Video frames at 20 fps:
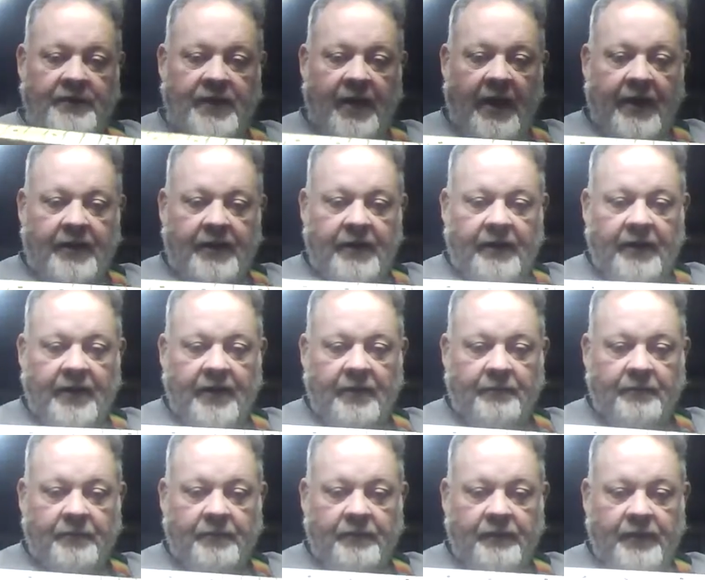tightening up
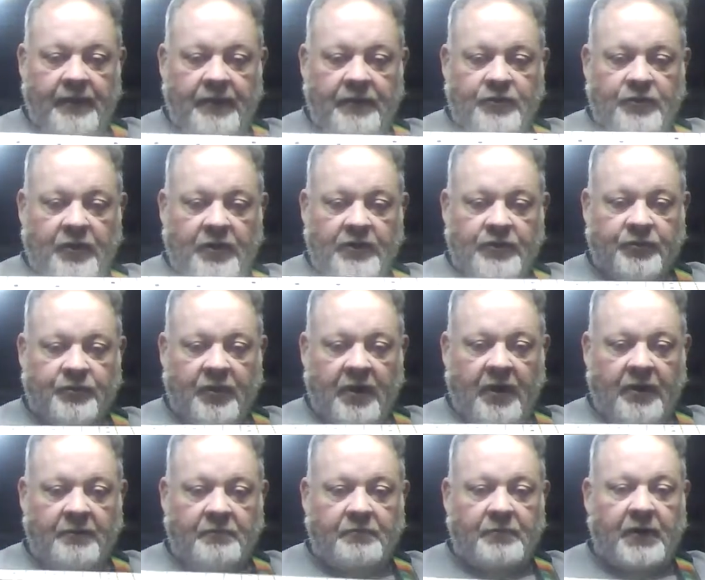the truss
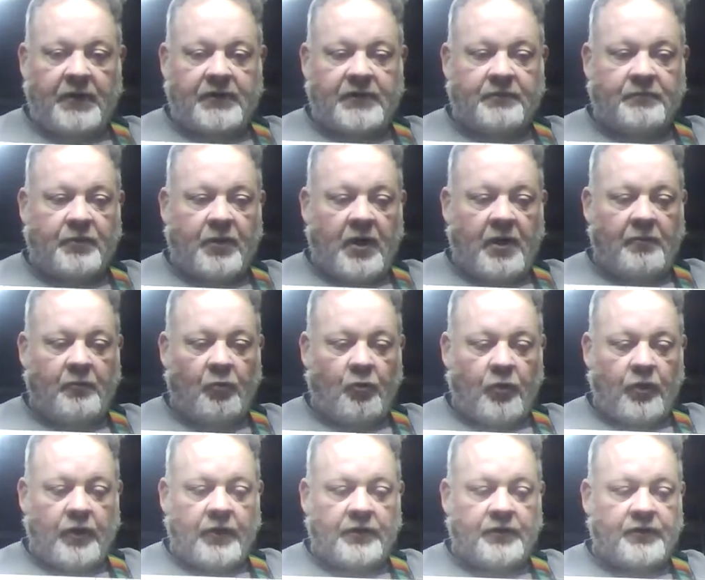rod makes the problem
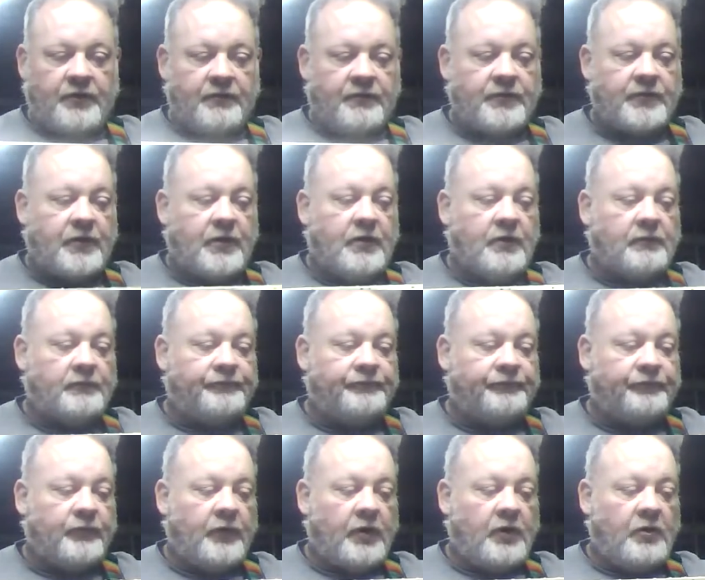worse. So
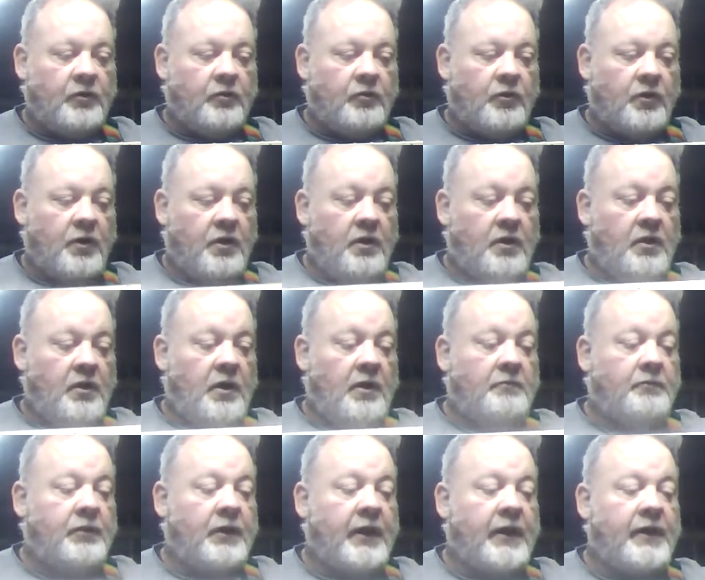
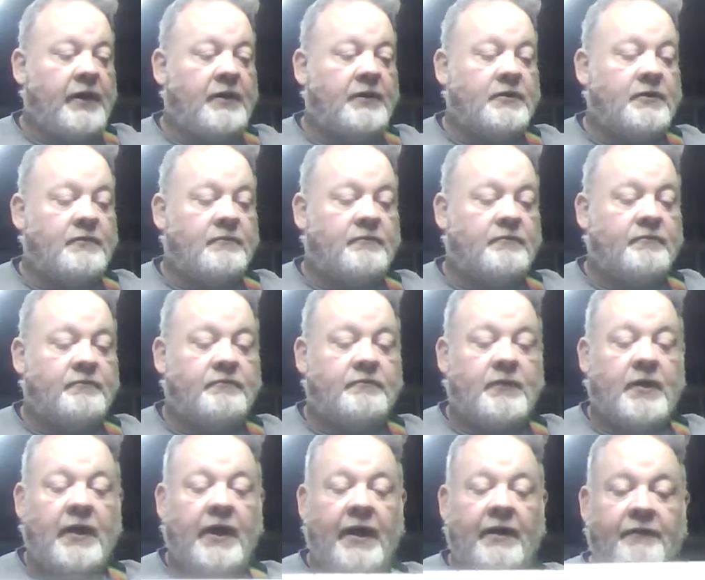I
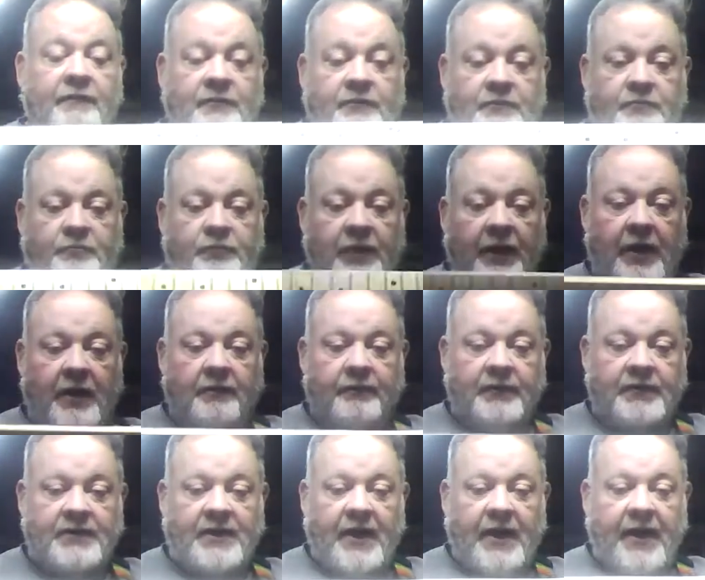have a plan of
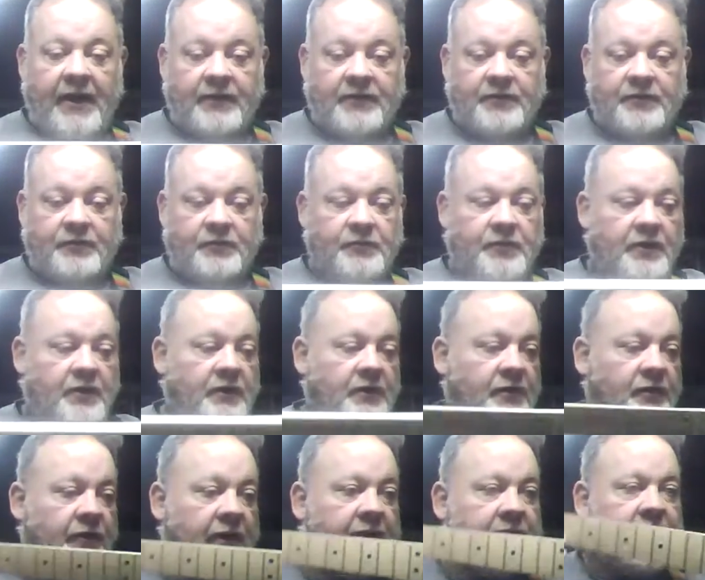attack to
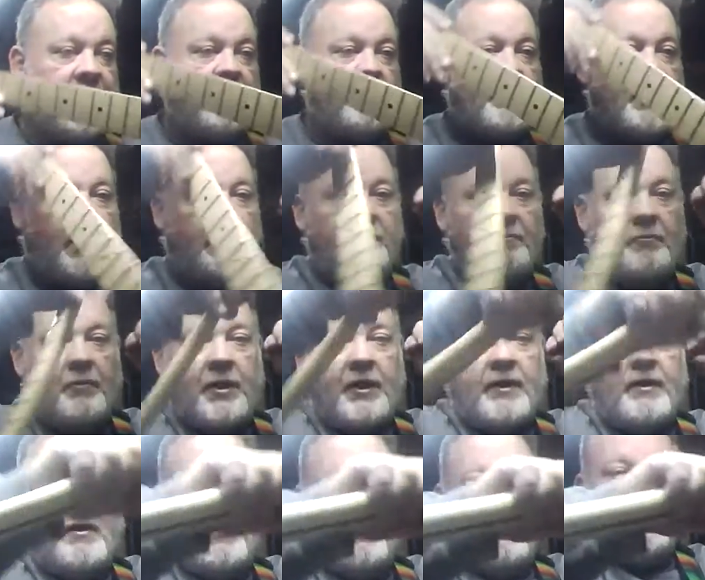correct that problem, but
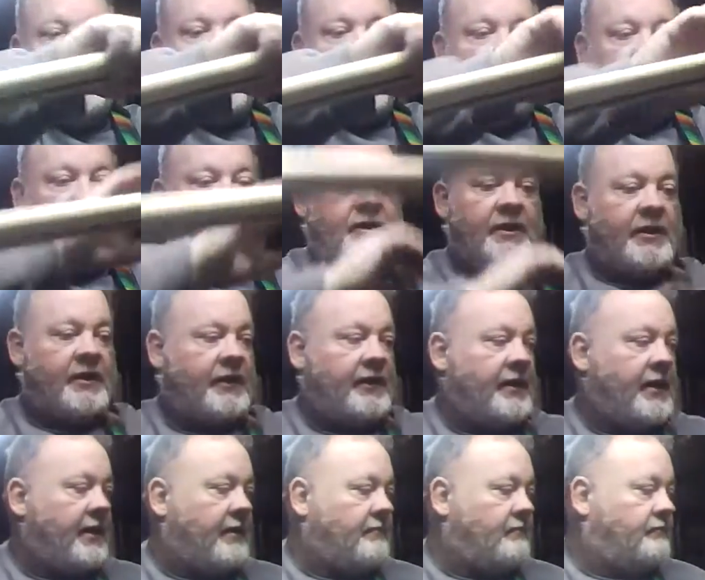haven't done it
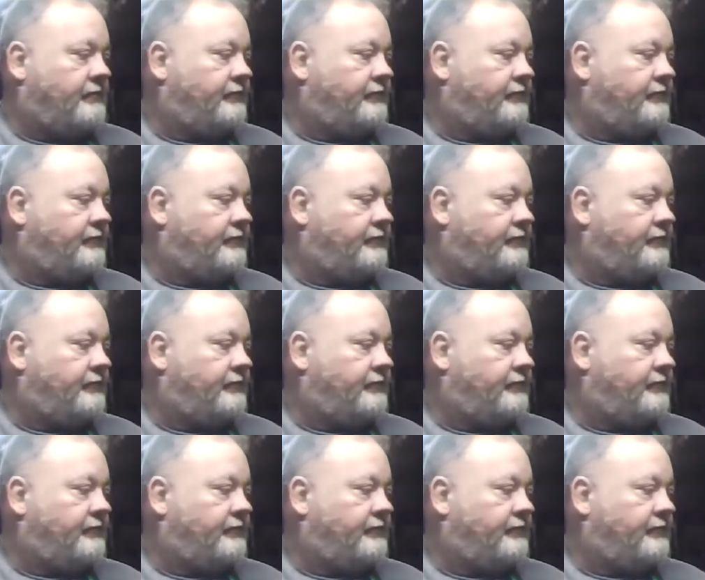yet.